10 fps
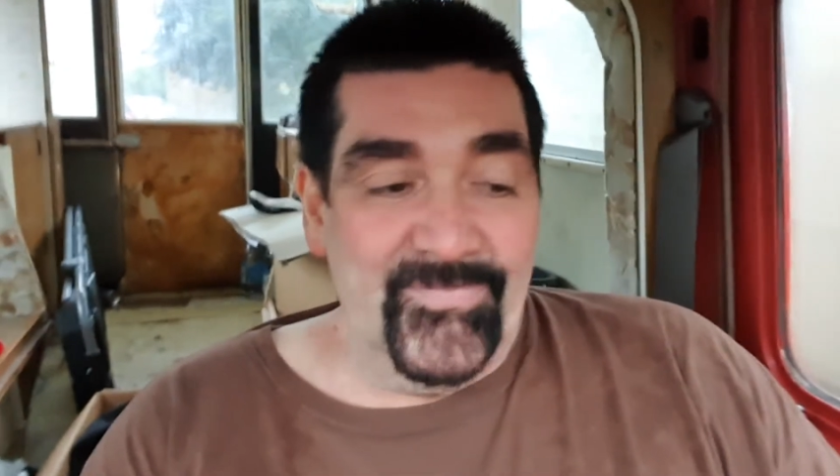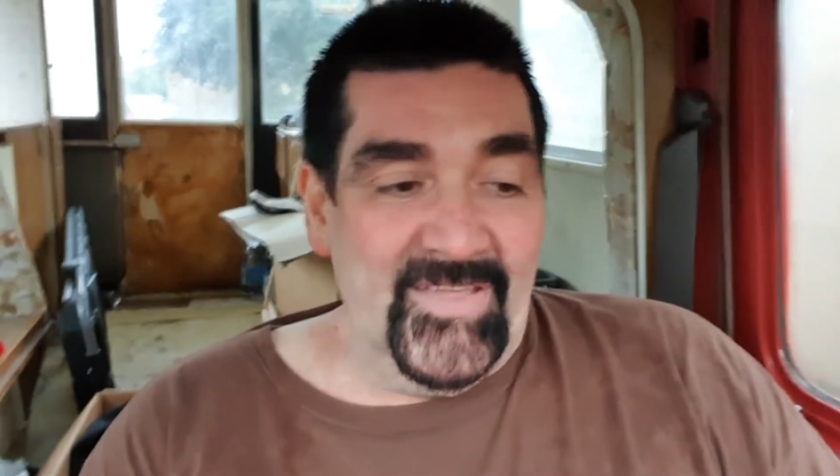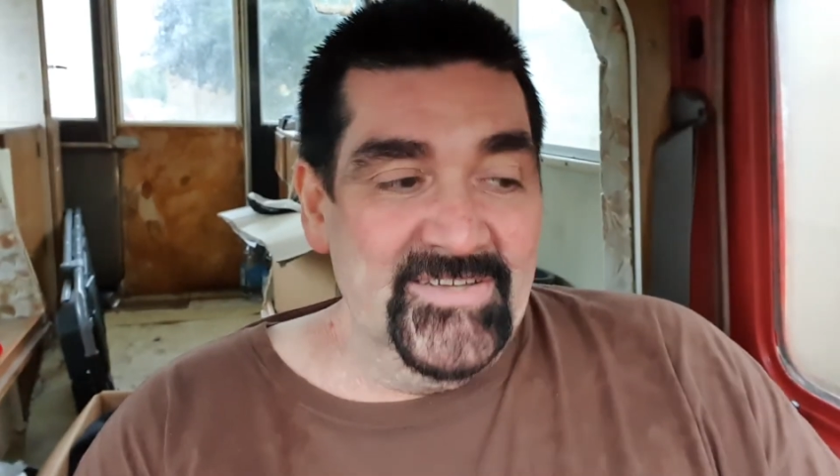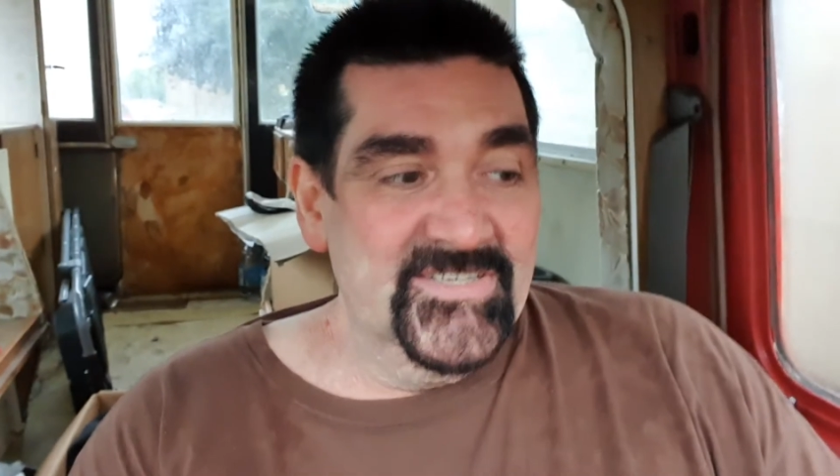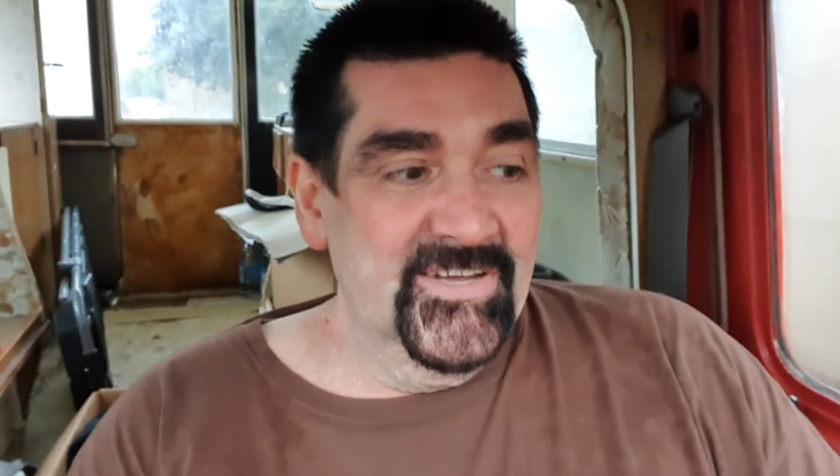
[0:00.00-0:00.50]

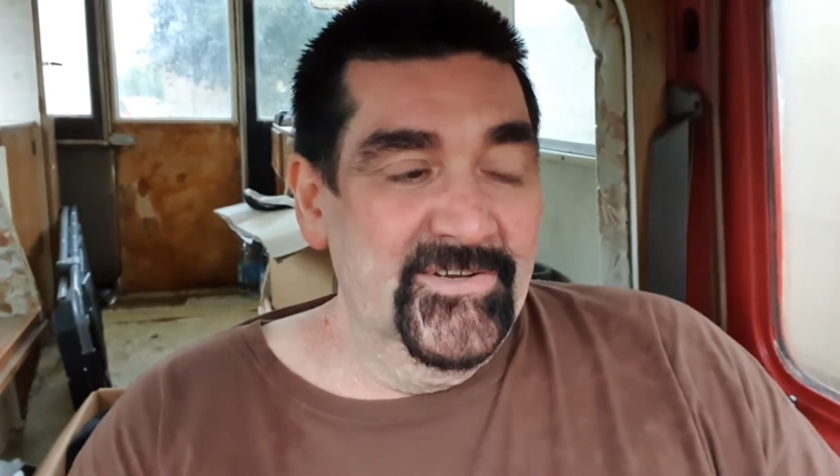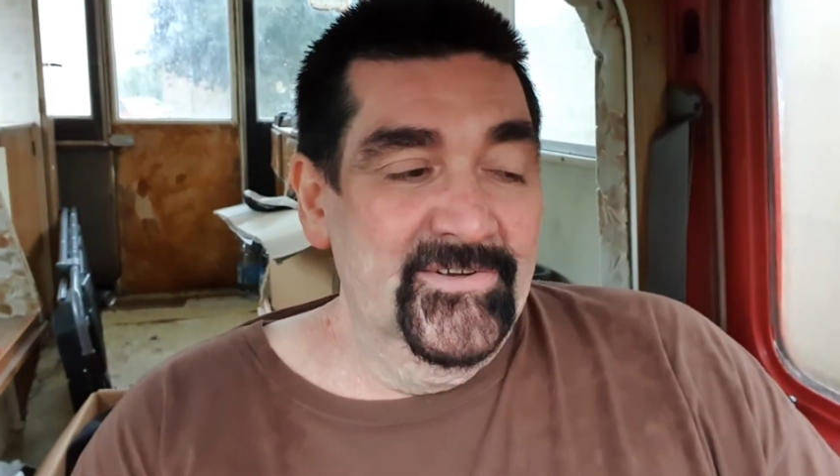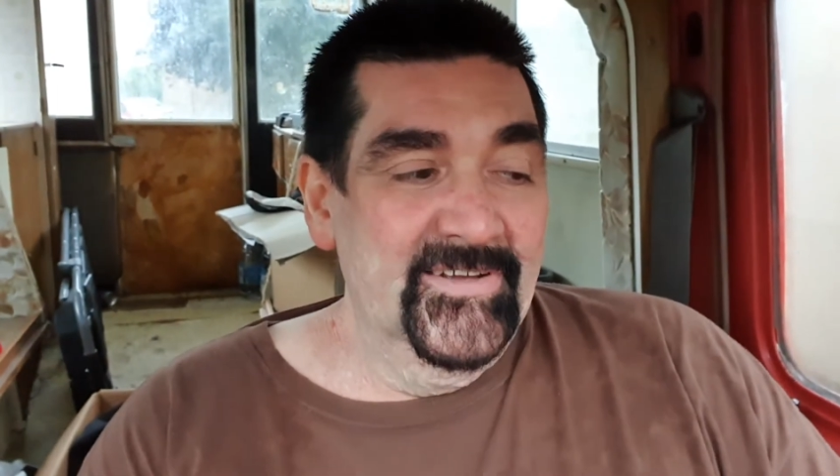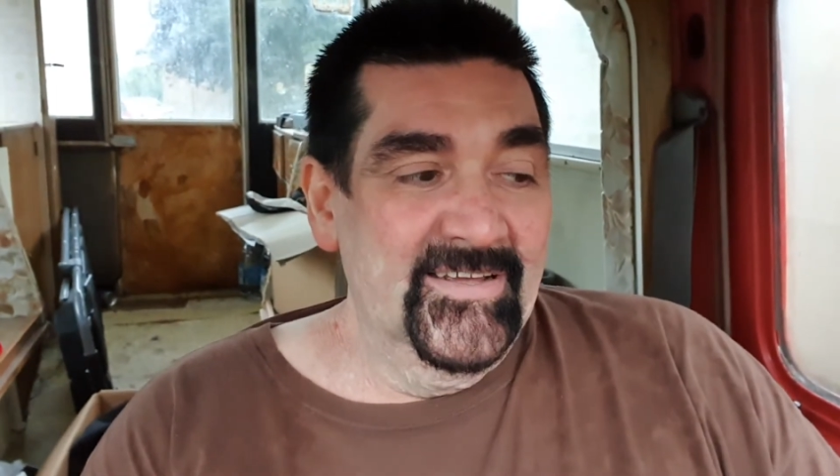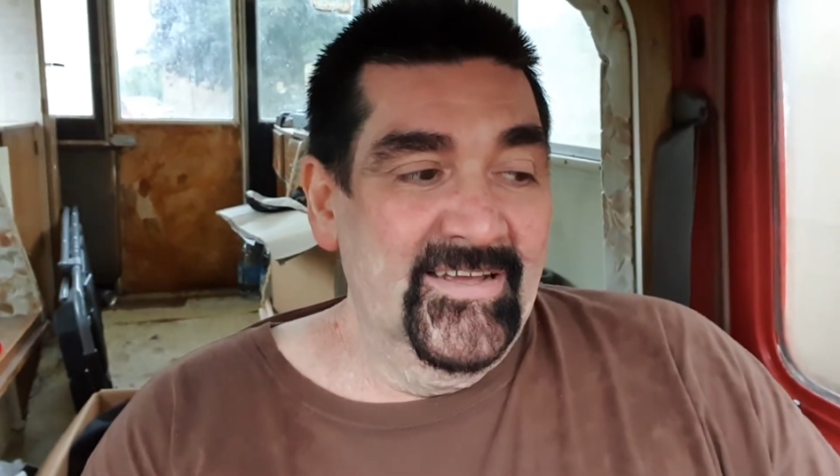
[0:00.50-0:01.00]

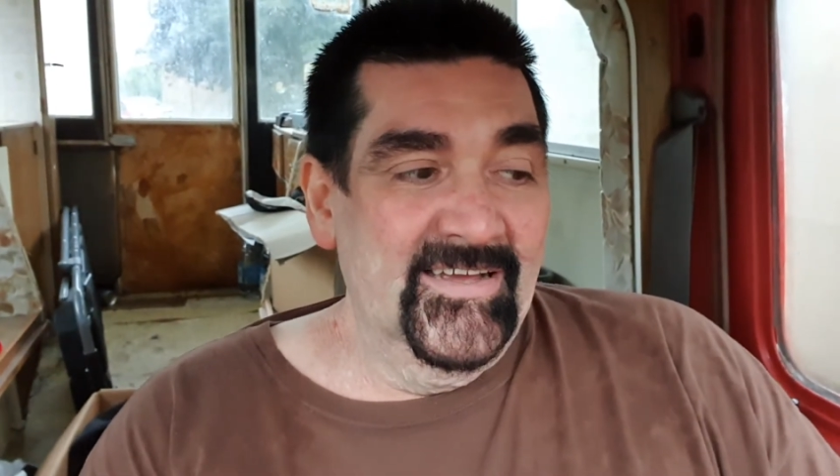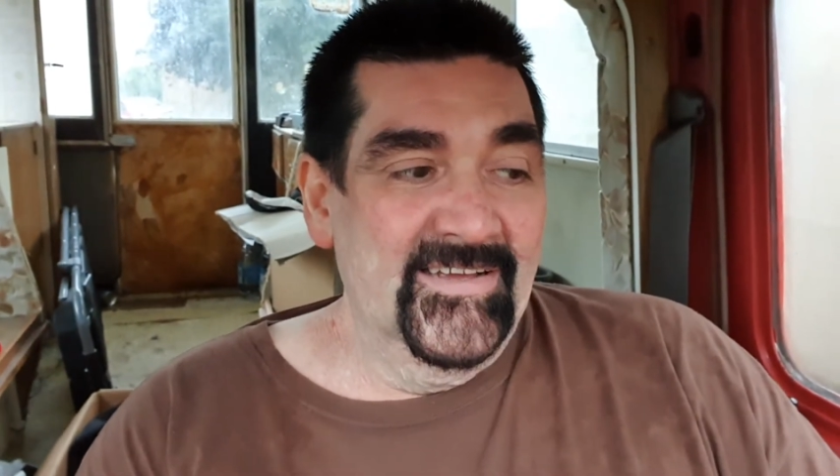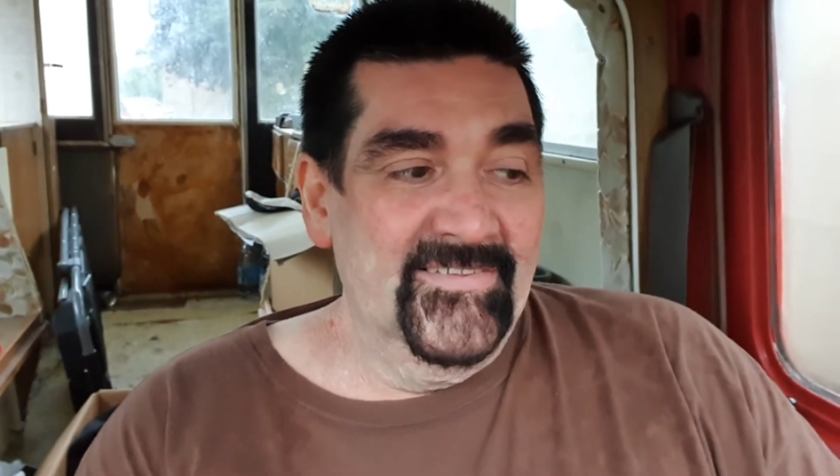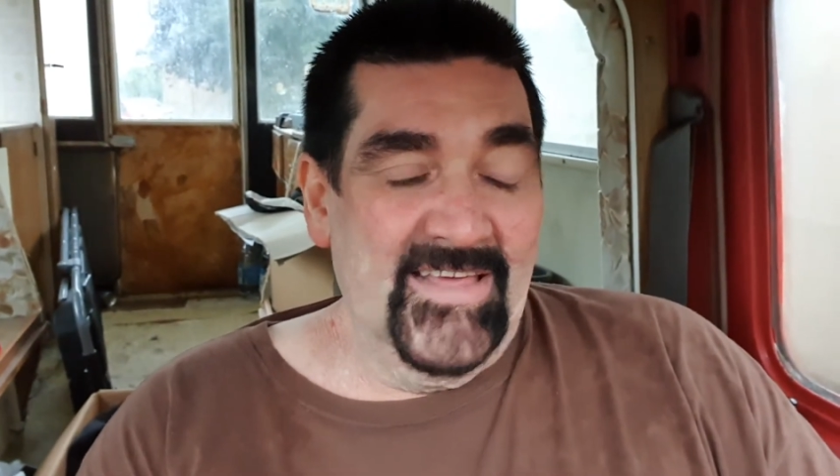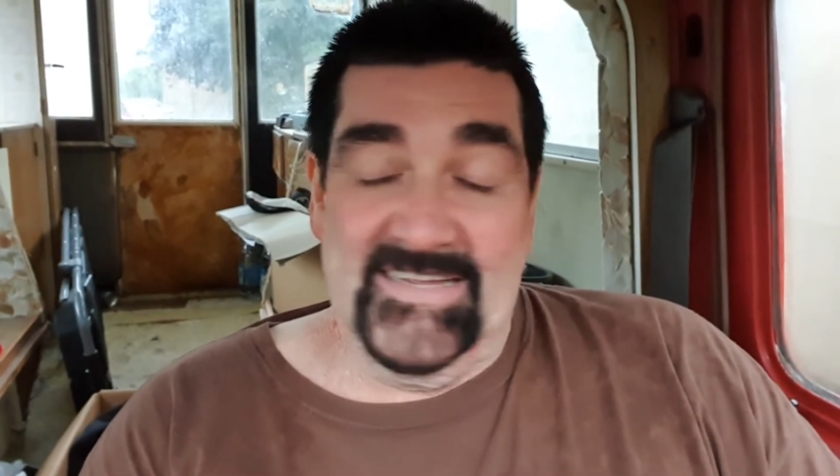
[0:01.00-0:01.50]
So
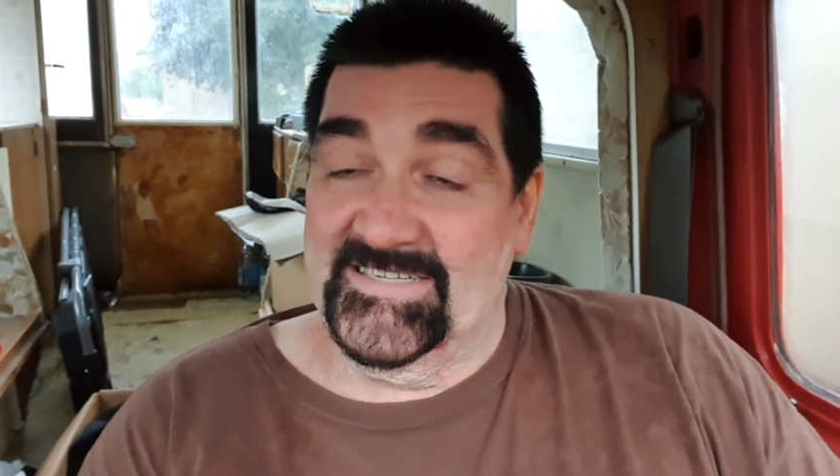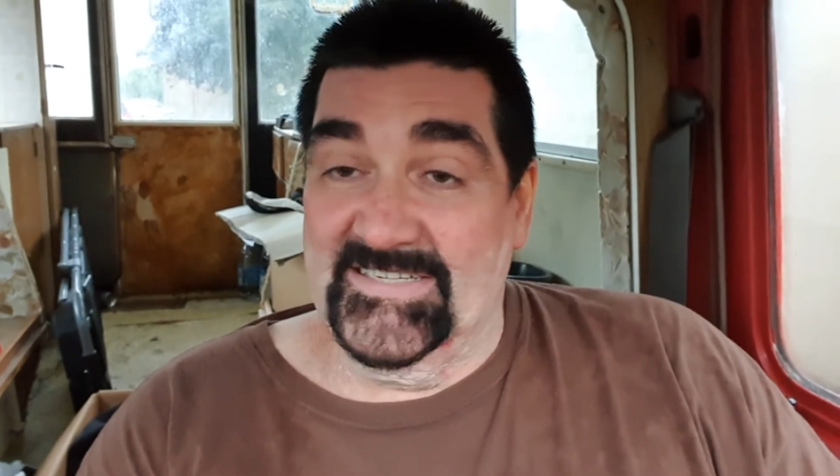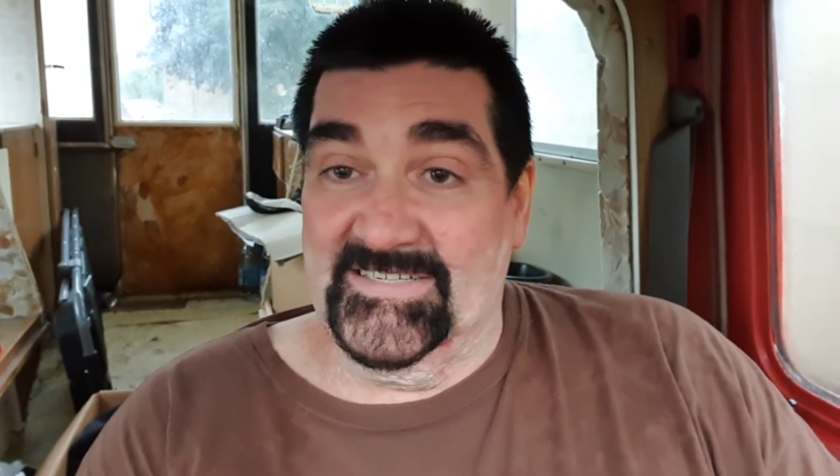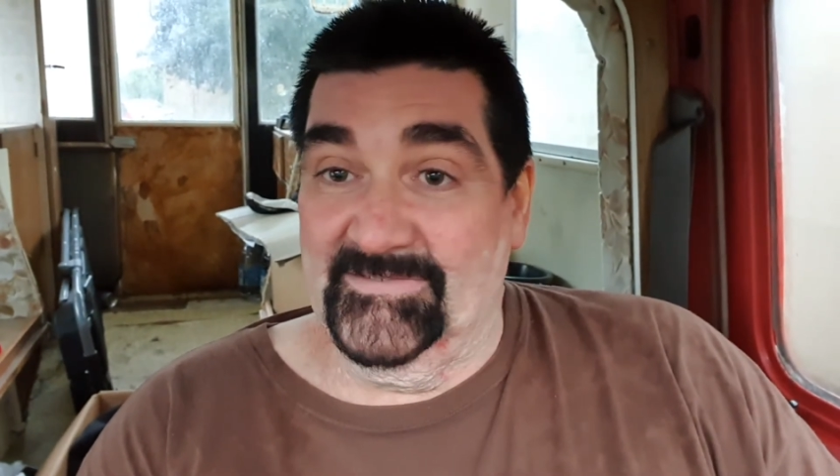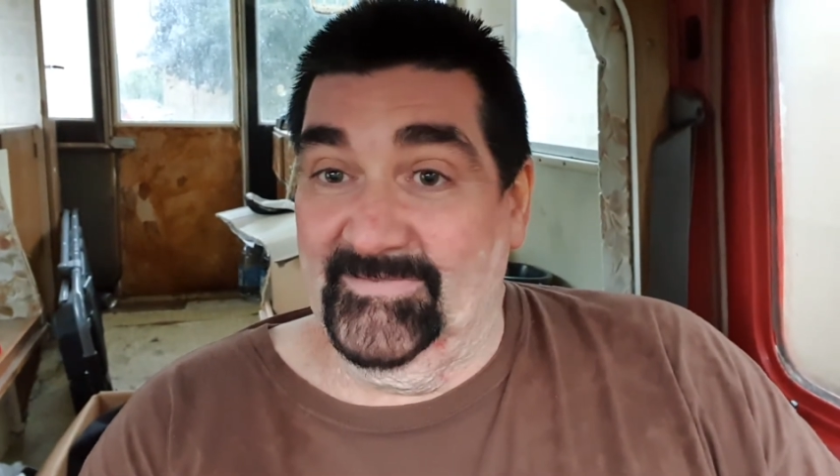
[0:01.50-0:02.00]

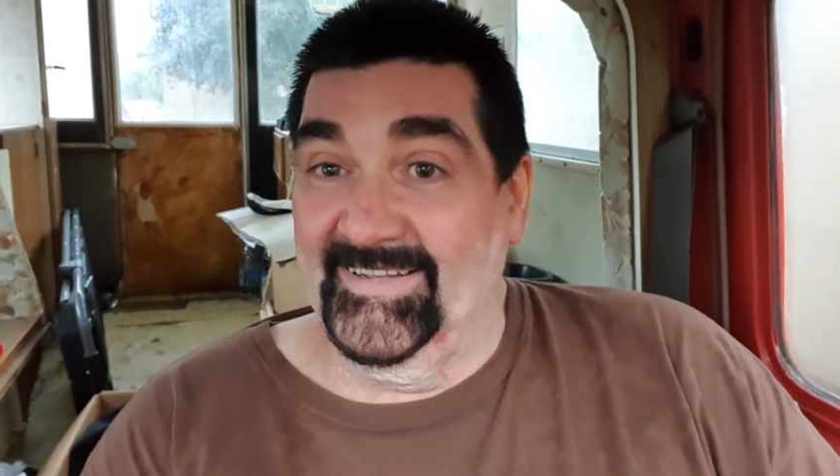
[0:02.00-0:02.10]
that's